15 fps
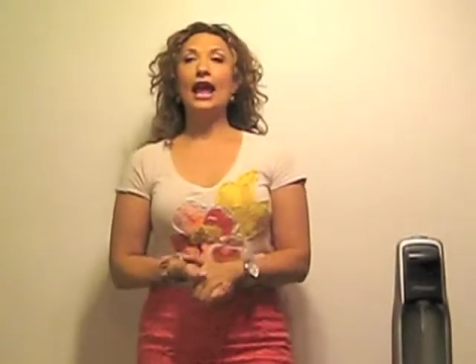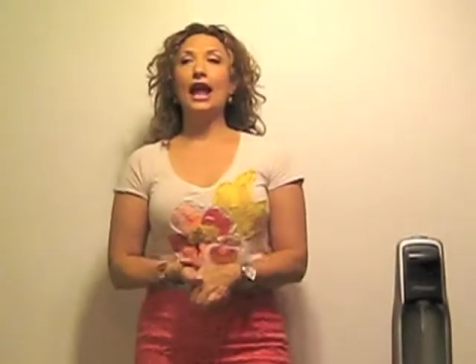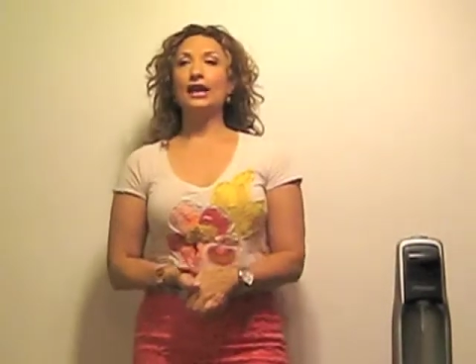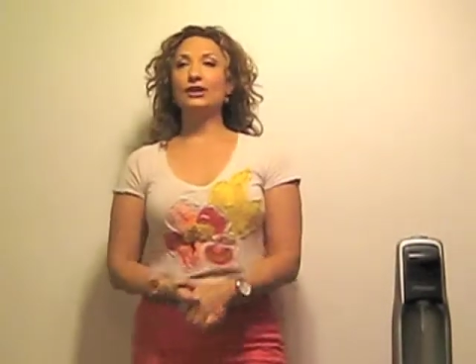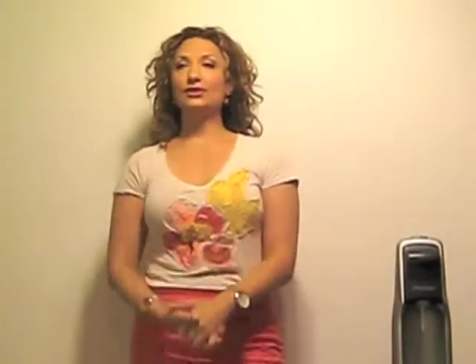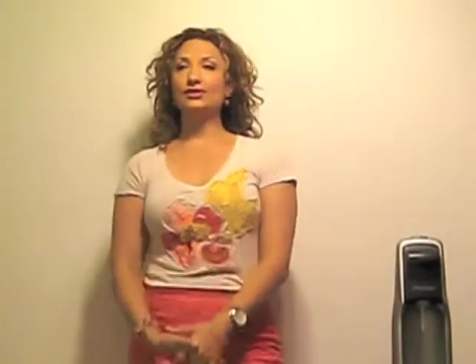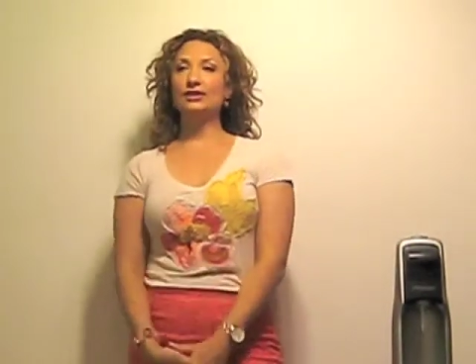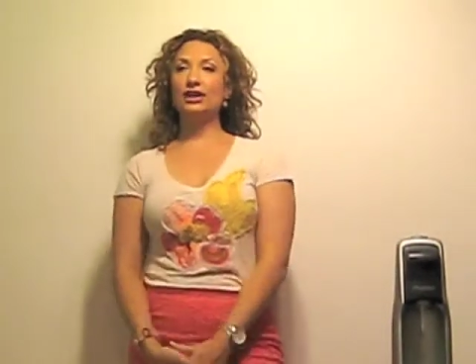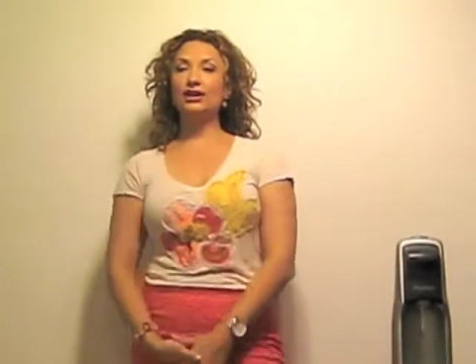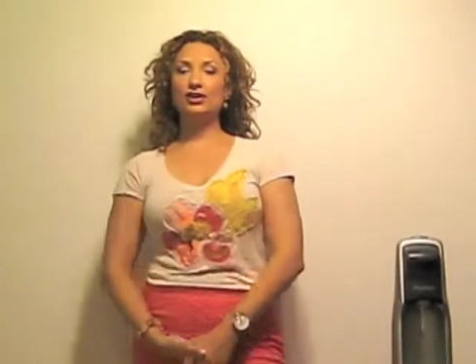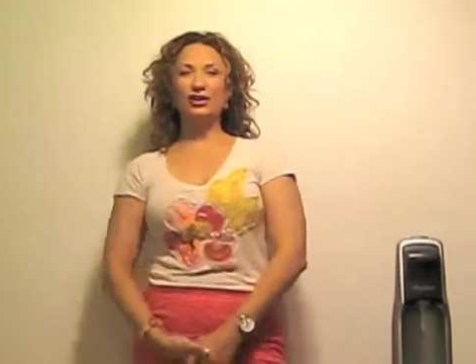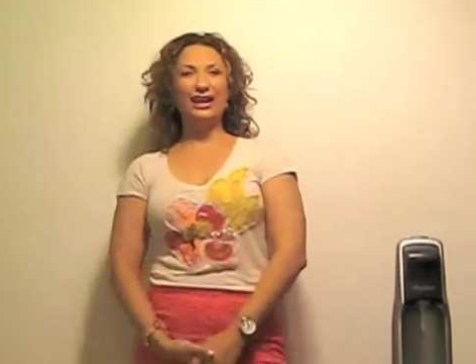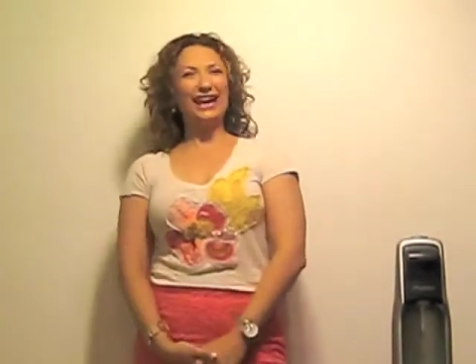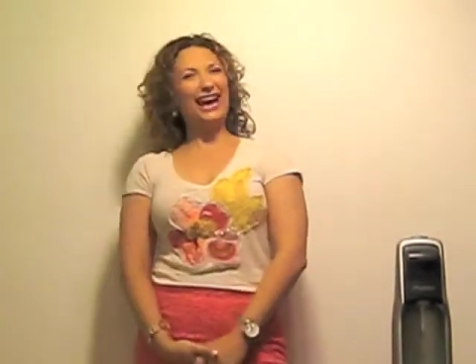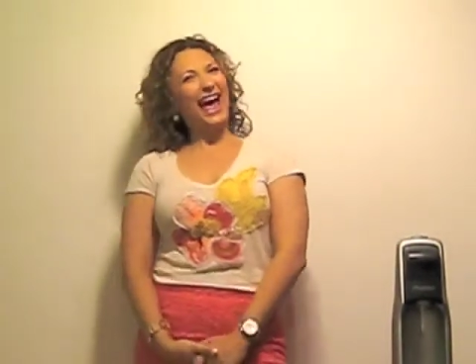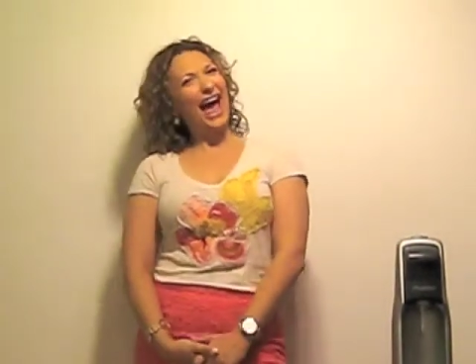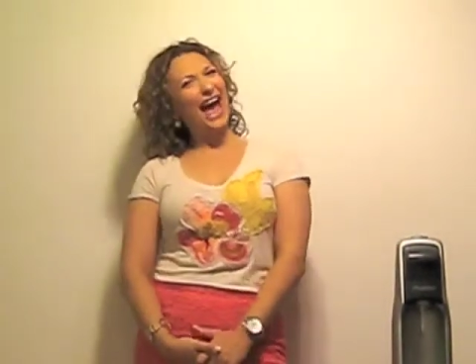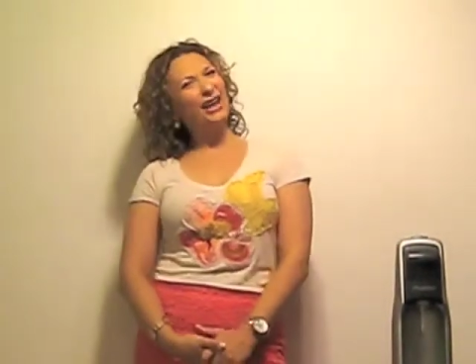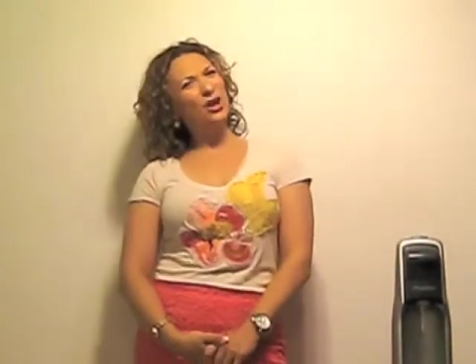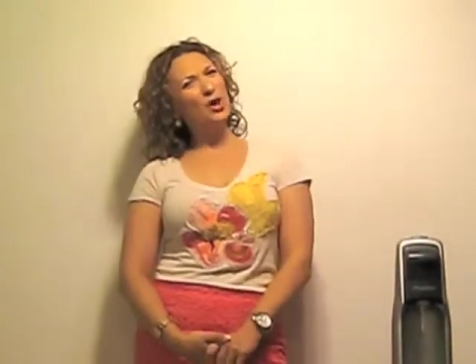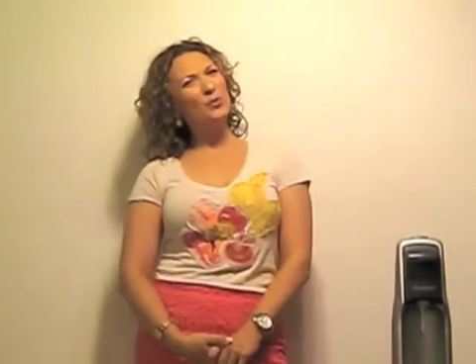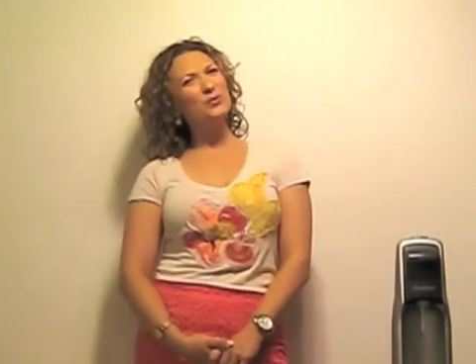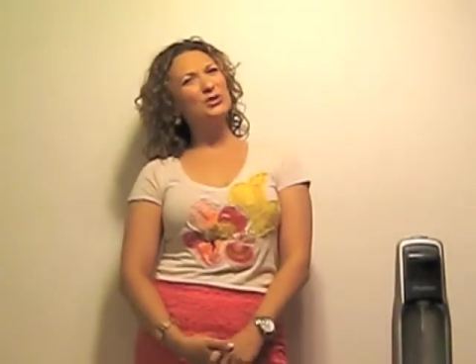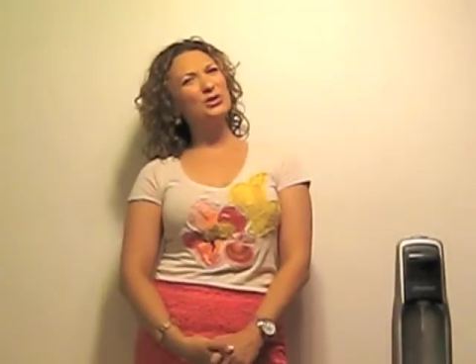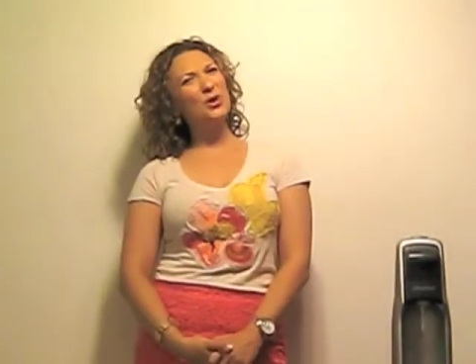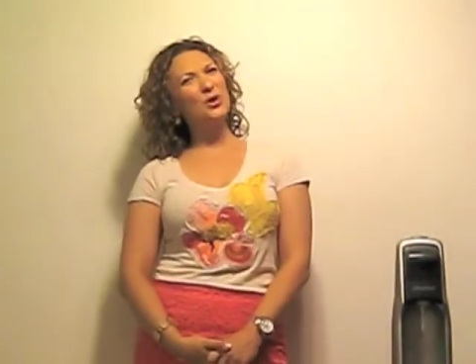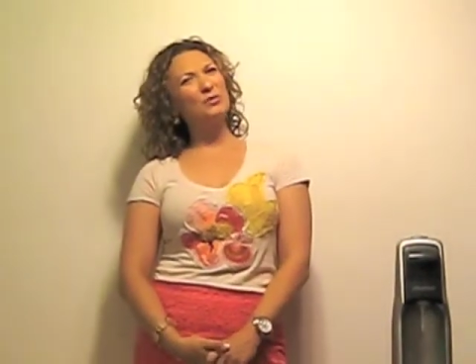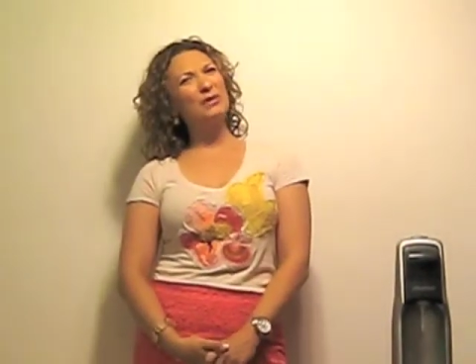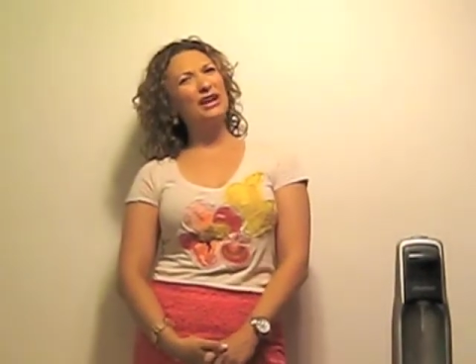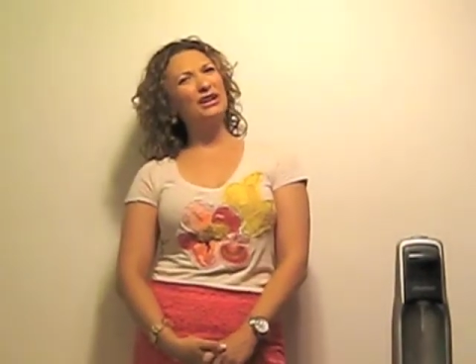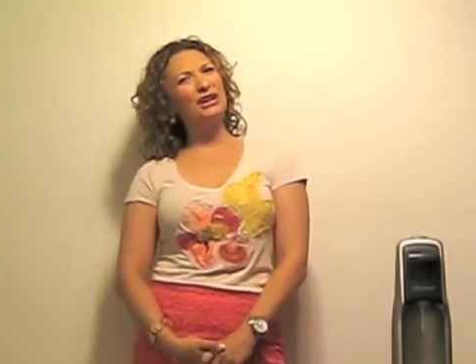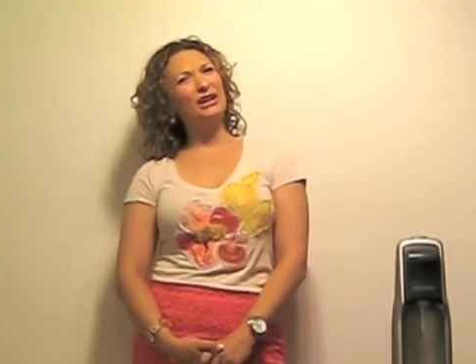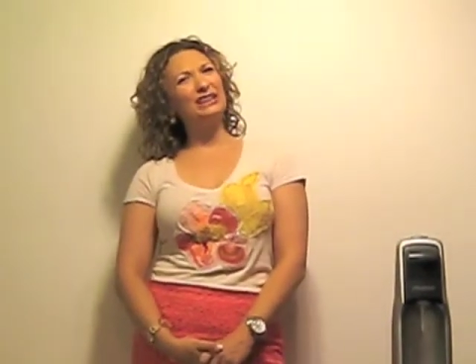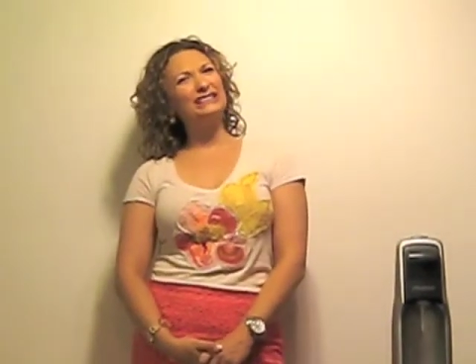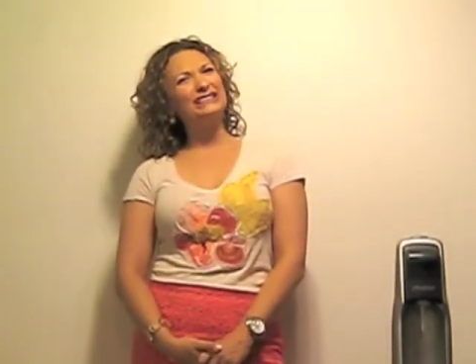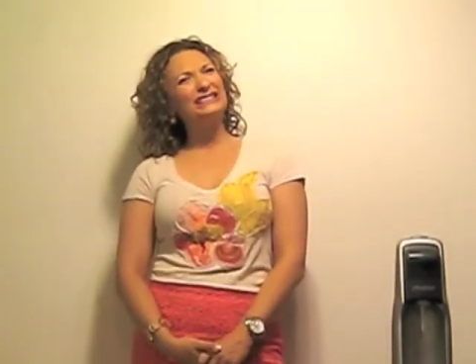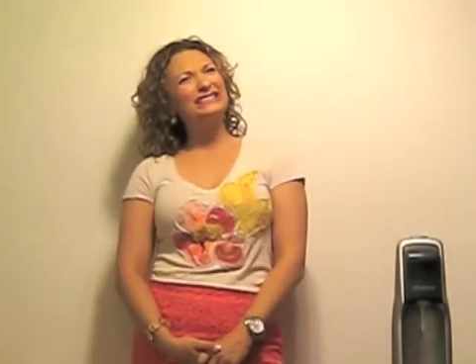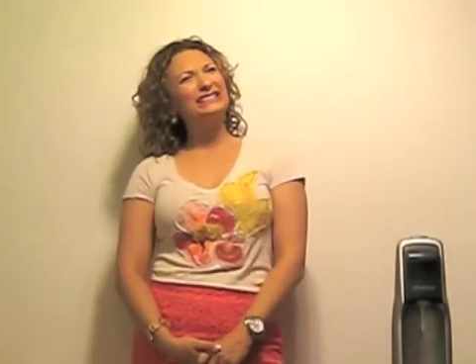and you see it and you're like, at-home soda maker.